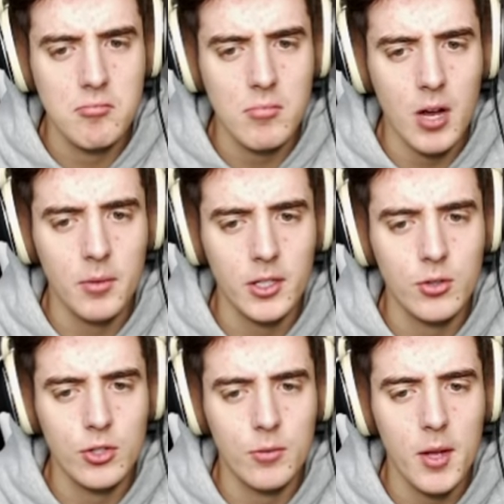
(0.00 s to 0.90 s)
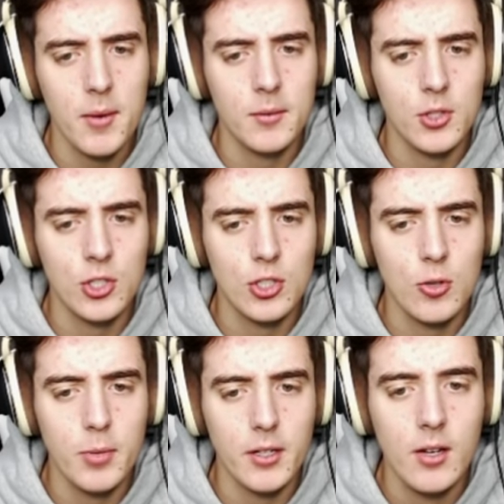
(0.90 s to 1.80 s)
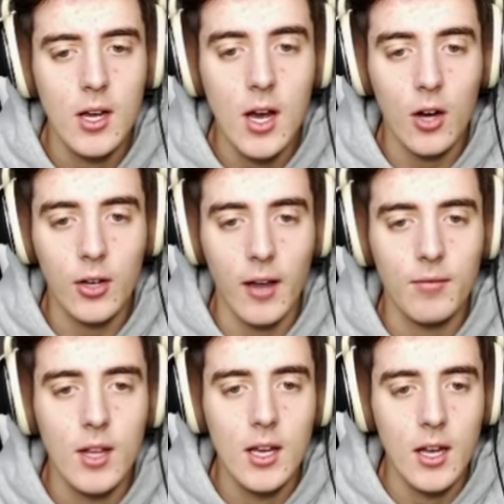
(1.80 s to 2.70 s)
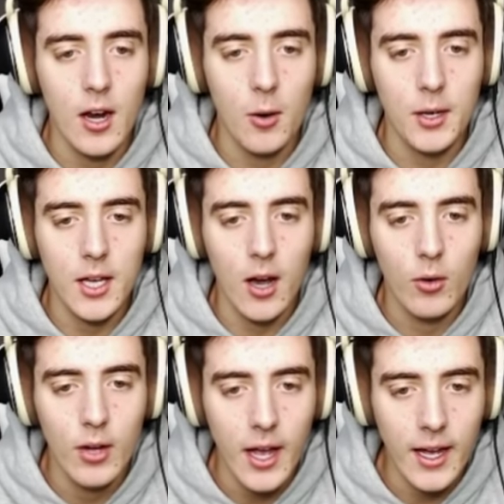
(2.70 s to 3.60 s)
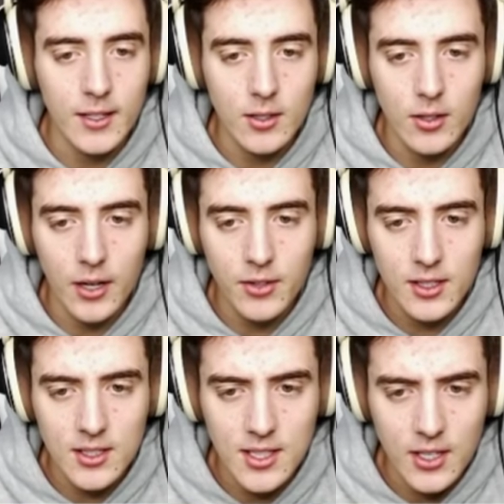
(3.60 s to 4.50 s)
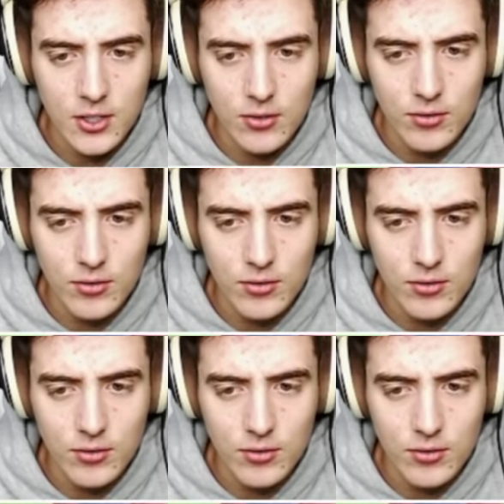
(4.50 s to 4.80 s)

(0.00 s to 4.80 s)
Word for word: I'm not too sure. Maybe I'm just stupid. Okay, here we go. And I think these guys are